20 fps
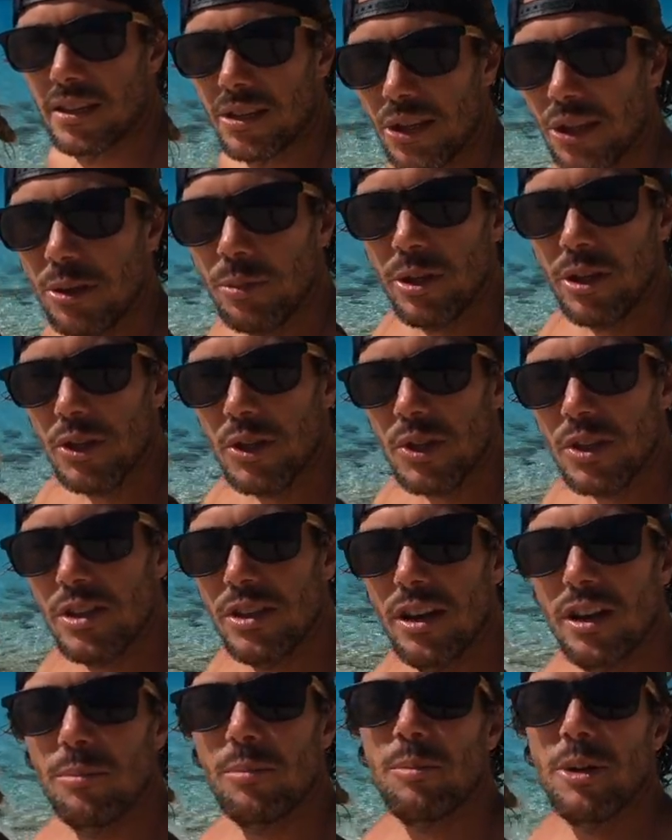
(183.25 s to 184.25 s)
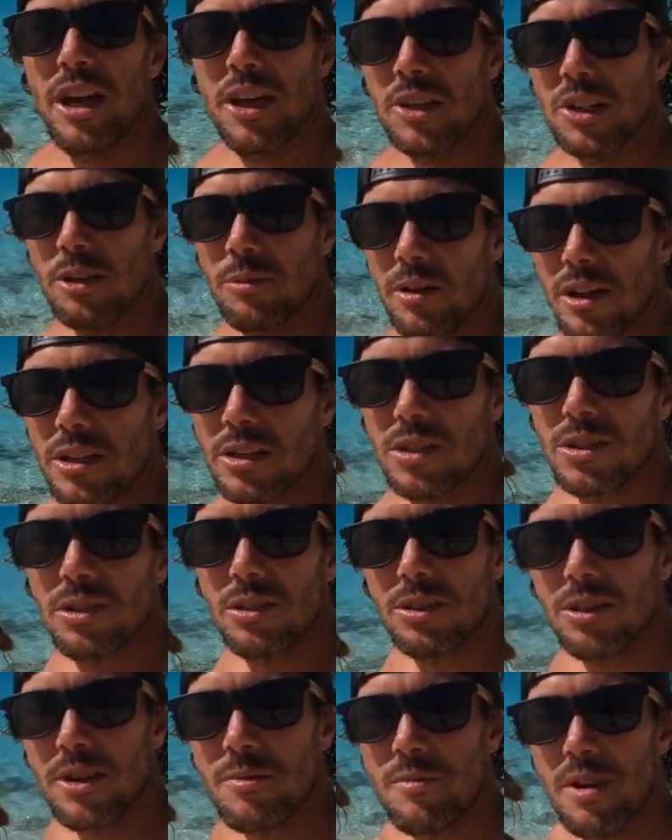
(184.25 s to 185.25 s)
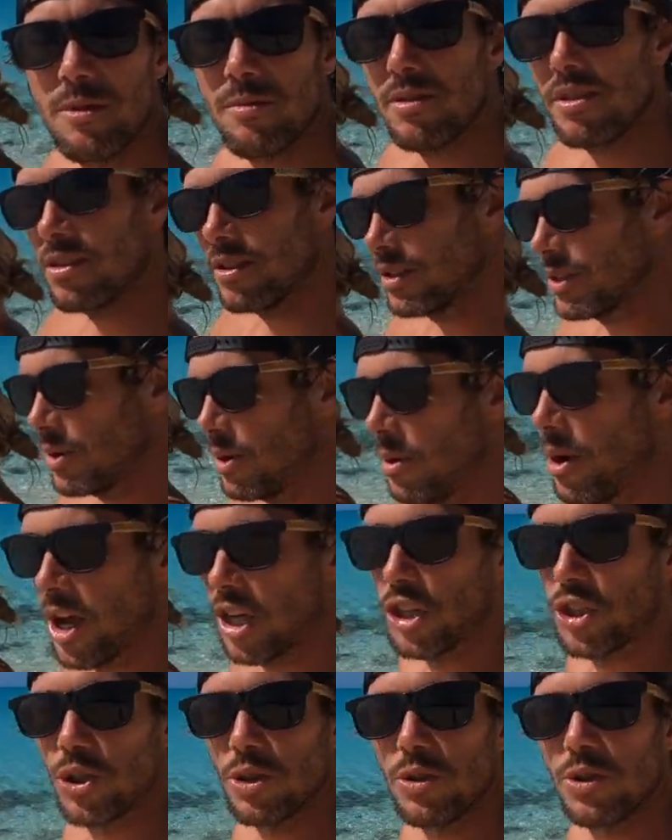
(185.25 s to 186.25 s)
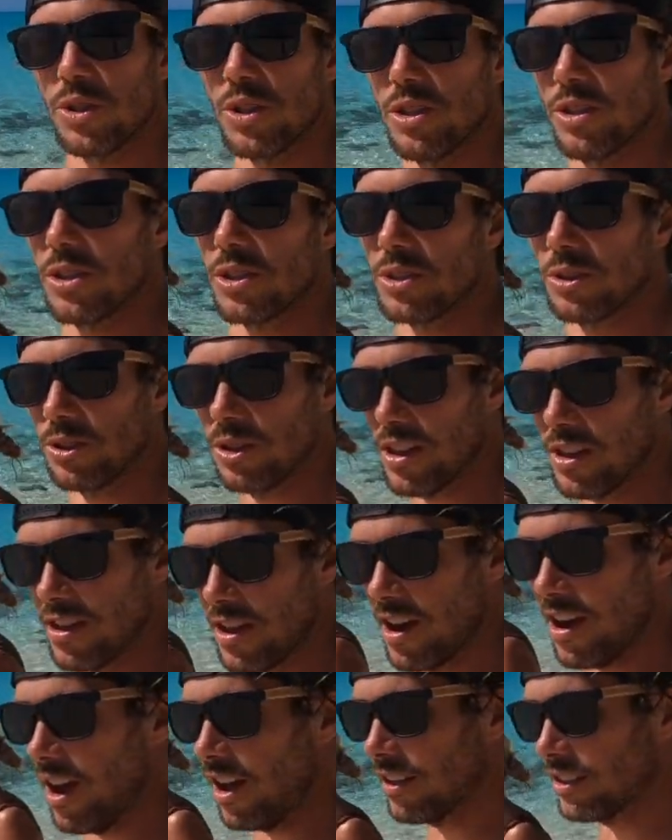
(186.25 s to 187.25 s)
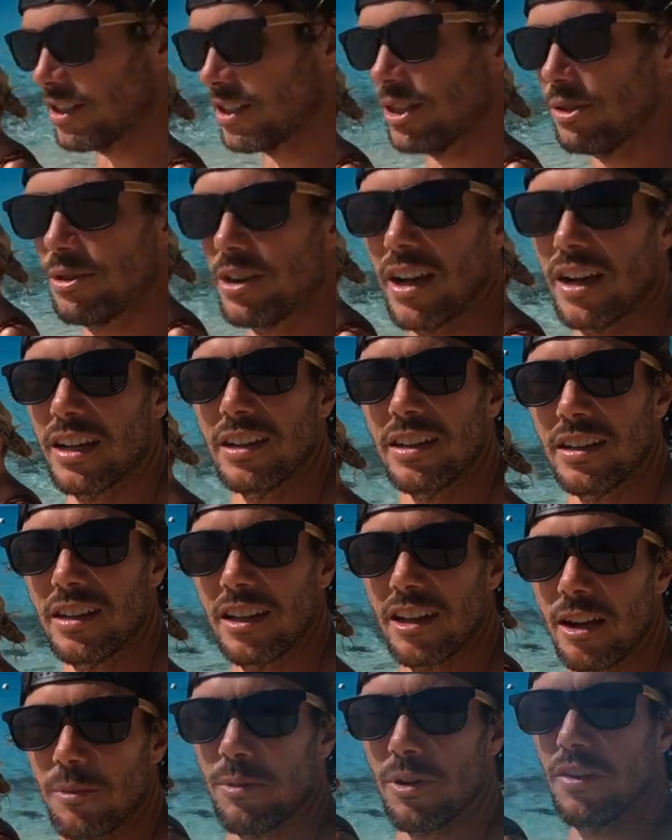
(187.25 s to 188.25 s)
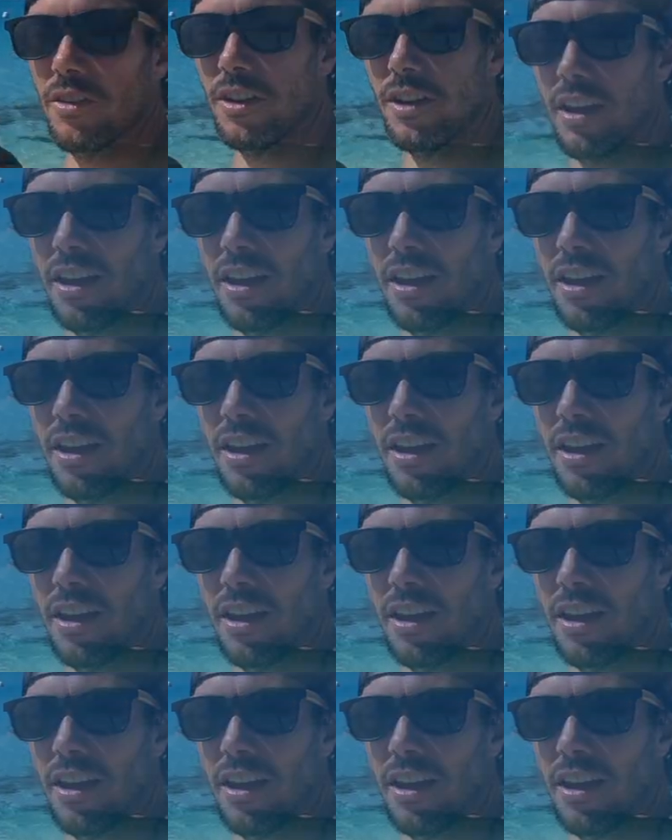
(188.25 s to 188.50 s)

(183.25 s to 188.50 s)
TBC on Escobar's story. Maybe there's a juicier story there. I'll see what I can dig up on the